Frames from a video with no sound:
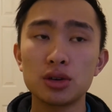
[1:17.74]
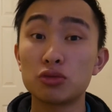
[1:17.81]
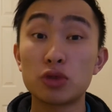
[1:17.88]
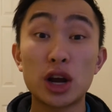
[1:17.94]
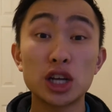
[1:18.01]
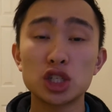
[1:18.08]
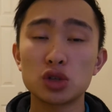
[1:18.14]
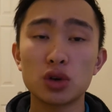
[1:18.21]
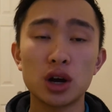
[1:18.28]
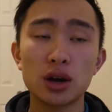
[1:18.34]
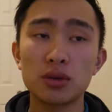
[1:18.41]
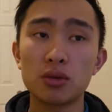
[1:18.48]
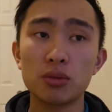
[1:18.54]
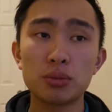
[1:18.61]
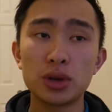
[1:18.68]

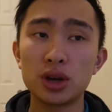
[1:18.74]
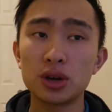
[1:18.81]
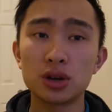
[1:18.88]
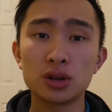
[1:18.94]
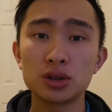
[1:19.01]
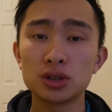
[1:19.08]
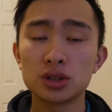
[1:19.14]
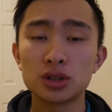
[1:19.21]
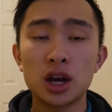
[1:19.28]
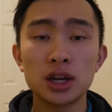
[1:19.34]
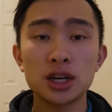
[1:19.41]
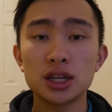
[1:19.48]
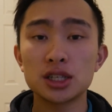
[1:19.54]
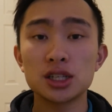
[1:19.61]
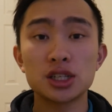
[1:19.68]
restaurant meals,
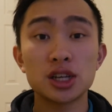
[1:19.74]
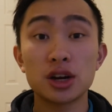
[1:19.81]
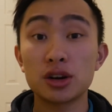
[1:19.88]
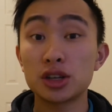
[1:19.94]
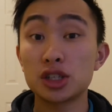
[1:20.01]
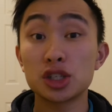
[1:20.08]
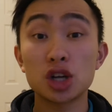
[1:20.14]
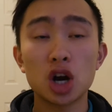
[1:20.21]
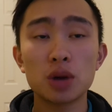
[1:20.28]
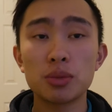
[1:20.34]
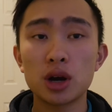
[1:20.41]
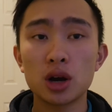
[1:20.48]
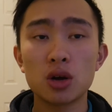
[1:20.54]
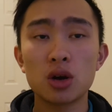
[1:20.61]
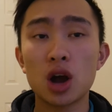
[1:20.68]
unnecessary
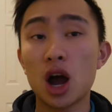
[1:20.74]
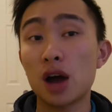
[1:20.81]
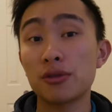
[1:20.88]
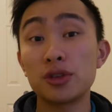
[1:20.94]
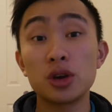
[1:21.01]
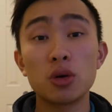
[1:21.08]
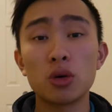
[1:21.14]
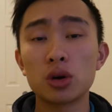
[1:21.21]
Starbucks coffee